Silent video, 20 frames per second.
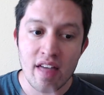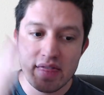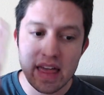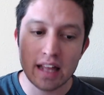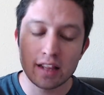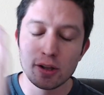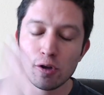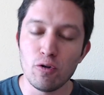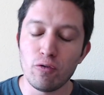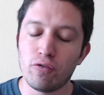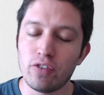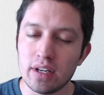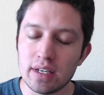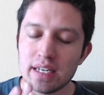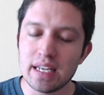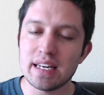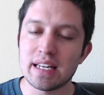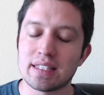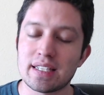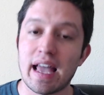that Luffy
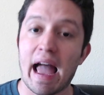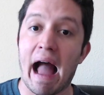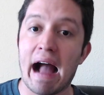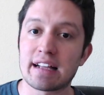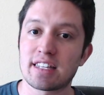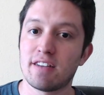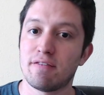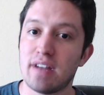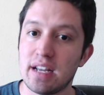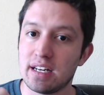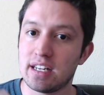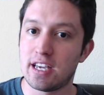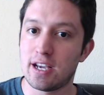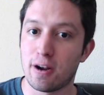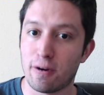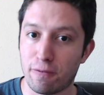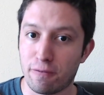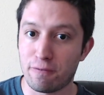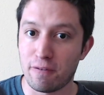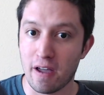needed to activate Gear
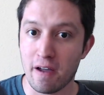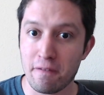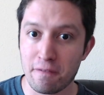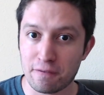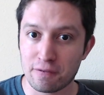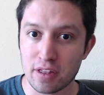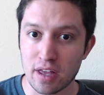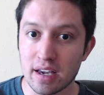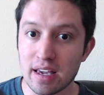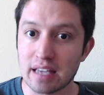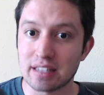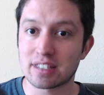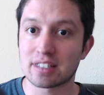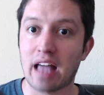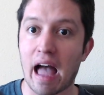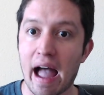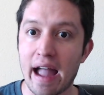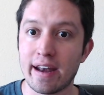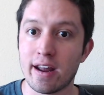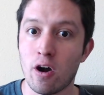5th against
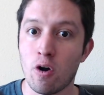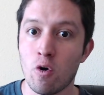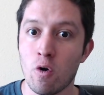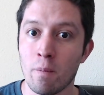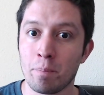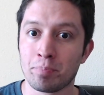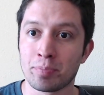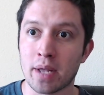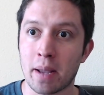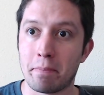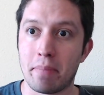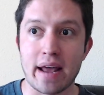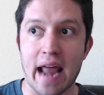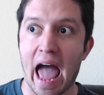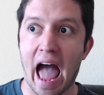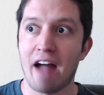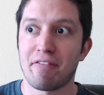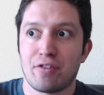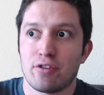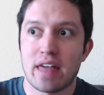Kaido, but
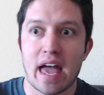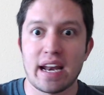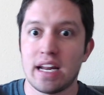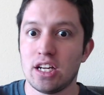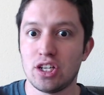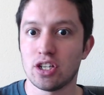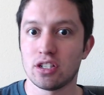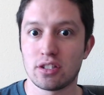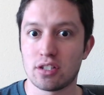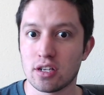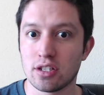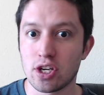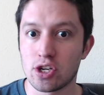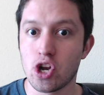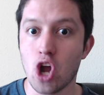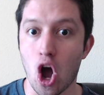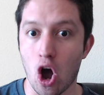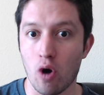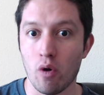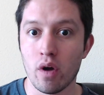after that, he just doesn't
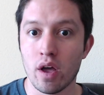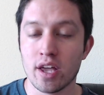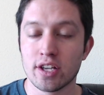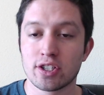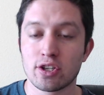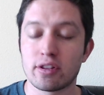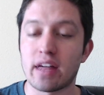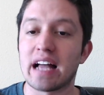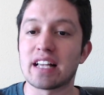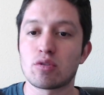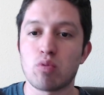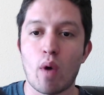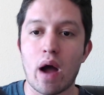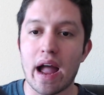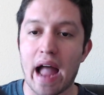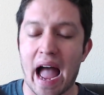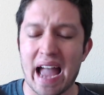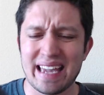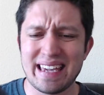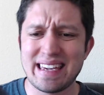know. So that's why,
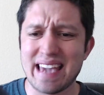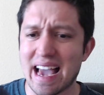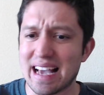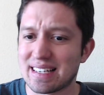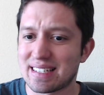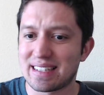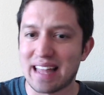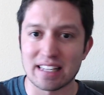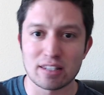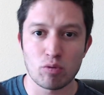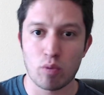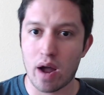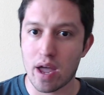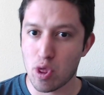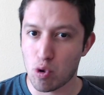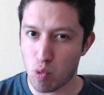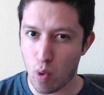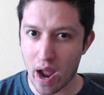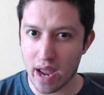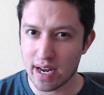I guess that's why
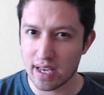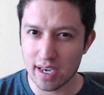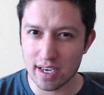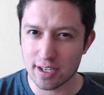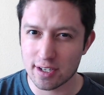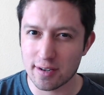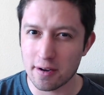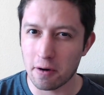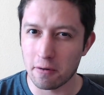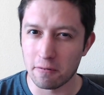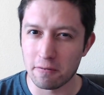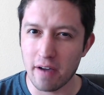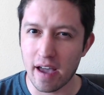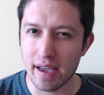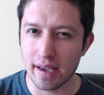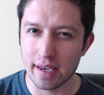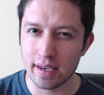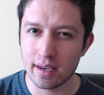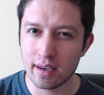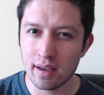the writing is so
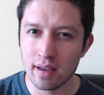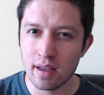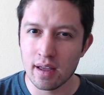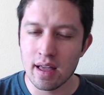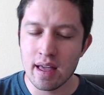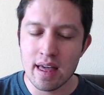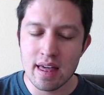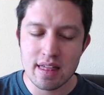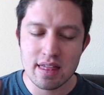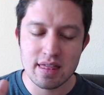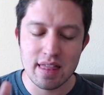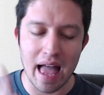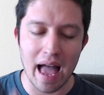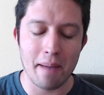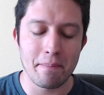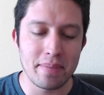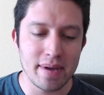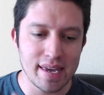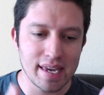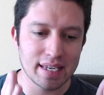vague.
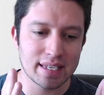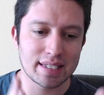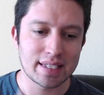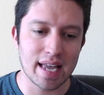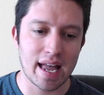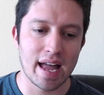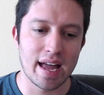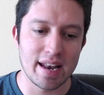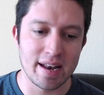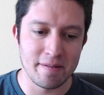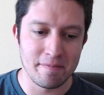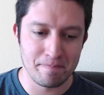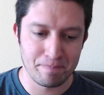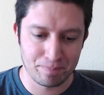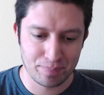That being said,